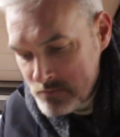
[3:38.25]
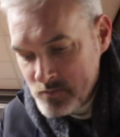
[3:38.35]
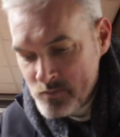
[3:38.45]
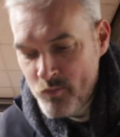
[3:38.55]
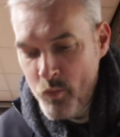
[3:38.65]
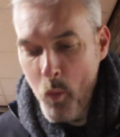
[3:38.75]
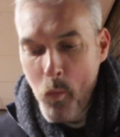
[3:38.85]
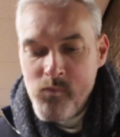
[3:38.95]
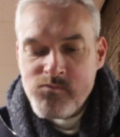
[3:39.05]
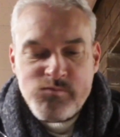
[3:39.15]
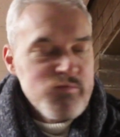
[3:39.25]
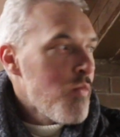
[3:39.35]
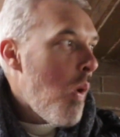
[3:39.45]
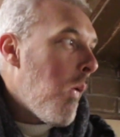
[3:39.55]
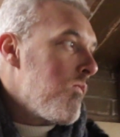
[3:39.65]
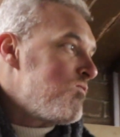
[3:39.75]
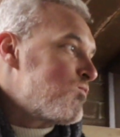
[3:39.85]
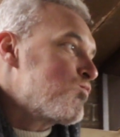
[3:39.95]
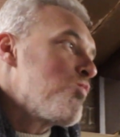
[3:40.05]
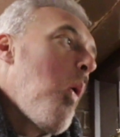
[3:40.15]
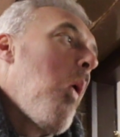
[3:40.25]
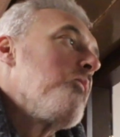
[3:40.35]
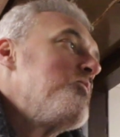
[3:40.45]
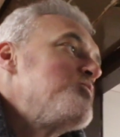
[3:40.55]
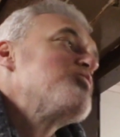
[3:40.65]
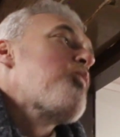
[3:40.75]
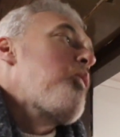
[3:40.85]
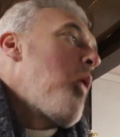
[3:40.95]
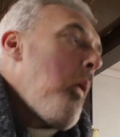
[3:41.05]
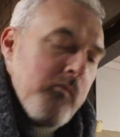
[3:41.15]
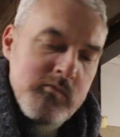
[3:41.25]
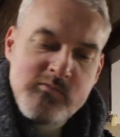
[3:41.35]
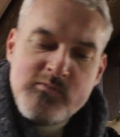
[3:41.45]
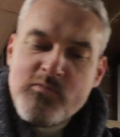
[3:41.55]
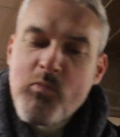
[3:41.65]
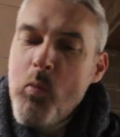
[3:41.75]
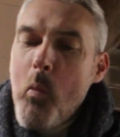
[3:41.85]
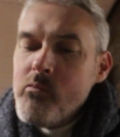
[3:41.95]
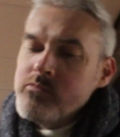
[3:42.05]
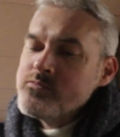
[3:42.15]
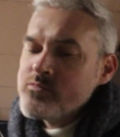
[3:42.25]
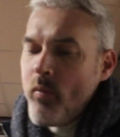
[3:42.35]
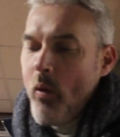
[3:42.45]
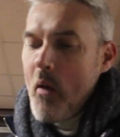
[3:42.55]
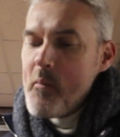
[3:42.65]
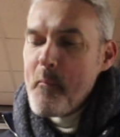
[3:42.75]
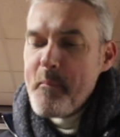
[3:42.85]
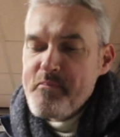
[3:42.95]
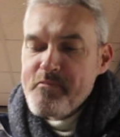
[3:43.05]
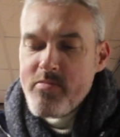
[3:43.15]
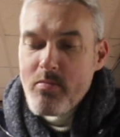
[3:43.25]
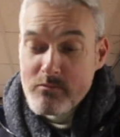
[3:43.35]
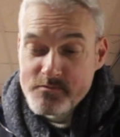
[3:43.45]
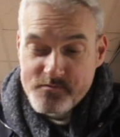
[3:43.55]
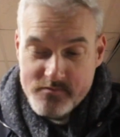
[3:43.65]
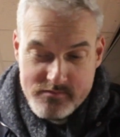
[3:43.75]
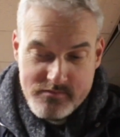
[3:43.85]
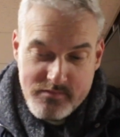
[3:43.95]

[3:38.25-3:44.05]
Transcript: Mmm. I know. I know. Mmm. Would you rate it?